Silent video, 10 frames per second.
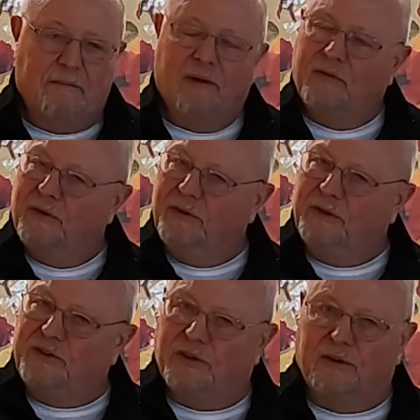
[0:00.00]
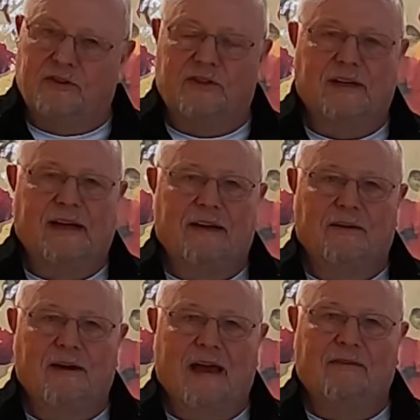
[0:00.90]
But if you're new to church and
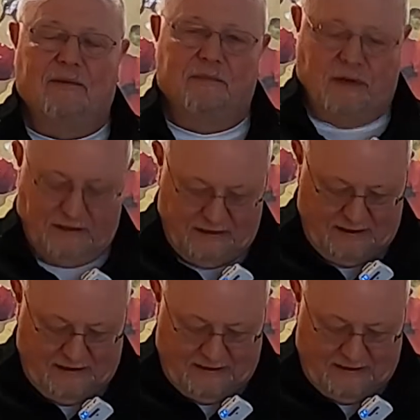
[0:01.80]
you haven't been,